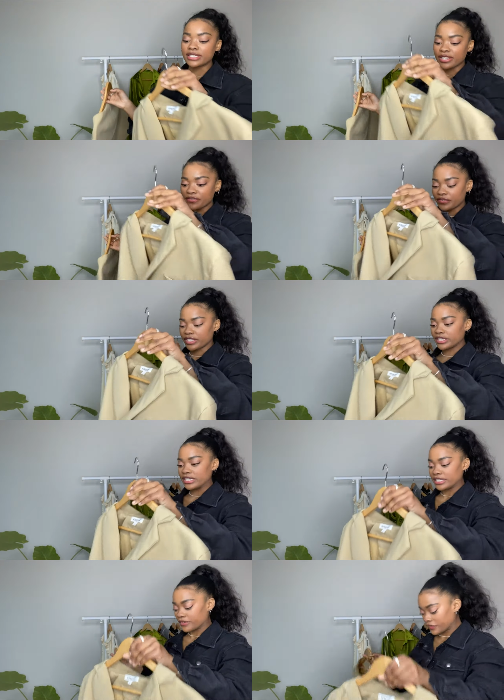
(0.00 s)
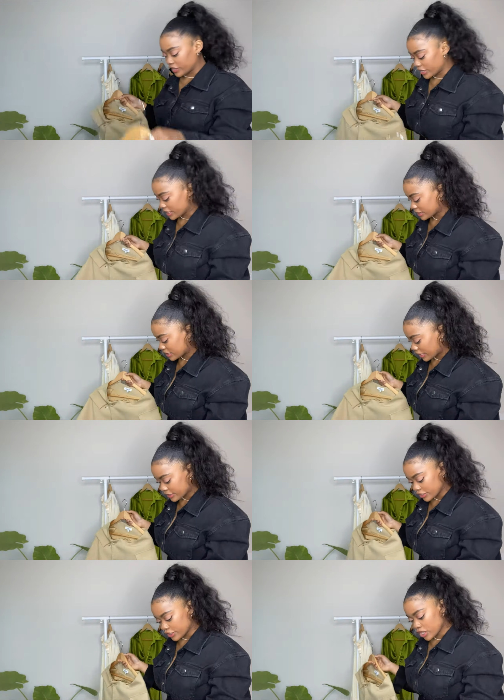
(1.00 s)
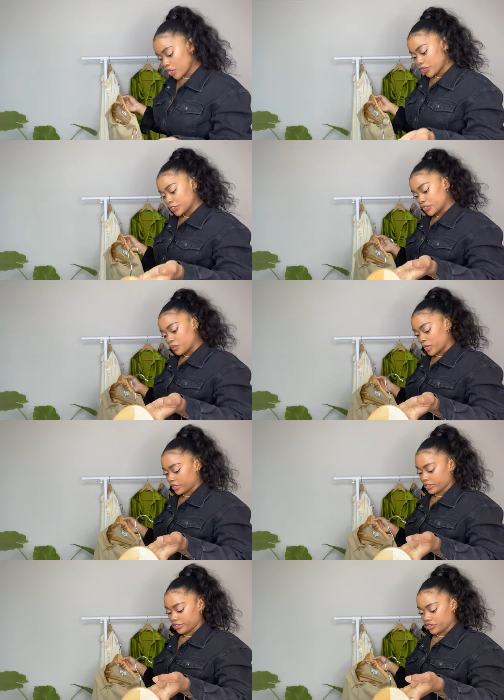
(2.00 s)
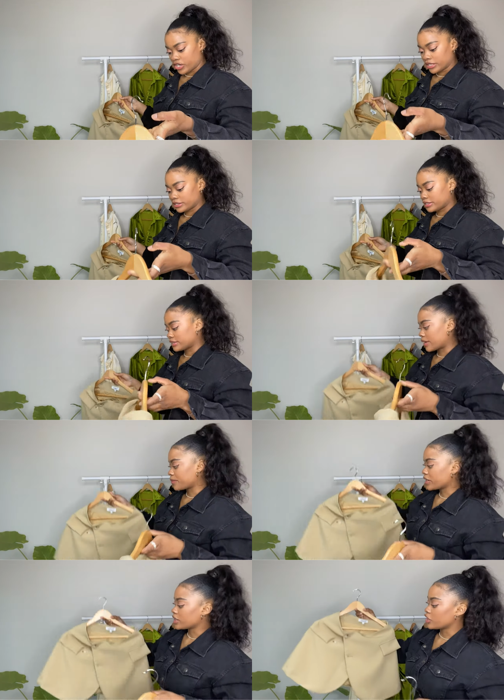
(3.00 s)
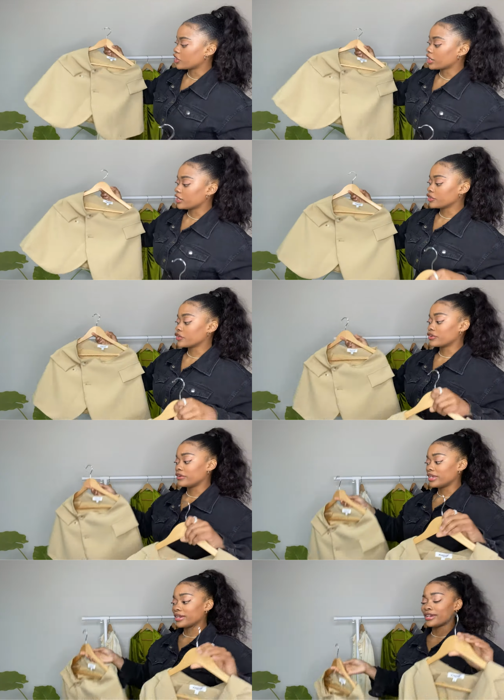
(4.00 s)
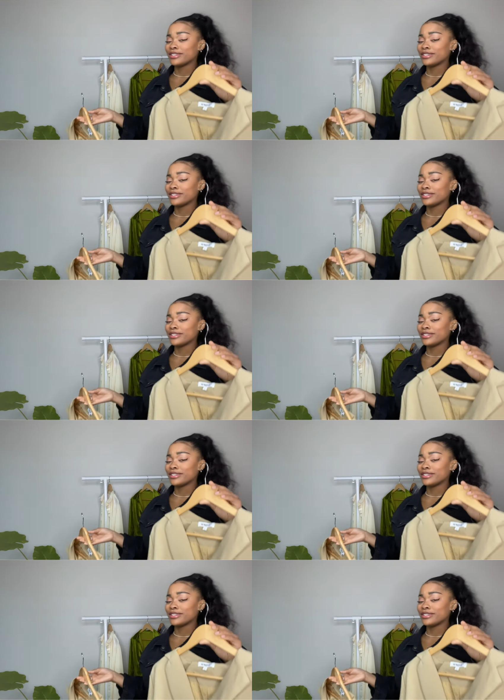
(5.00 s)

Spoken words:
definitely excited to wear this during the summer here in Korea and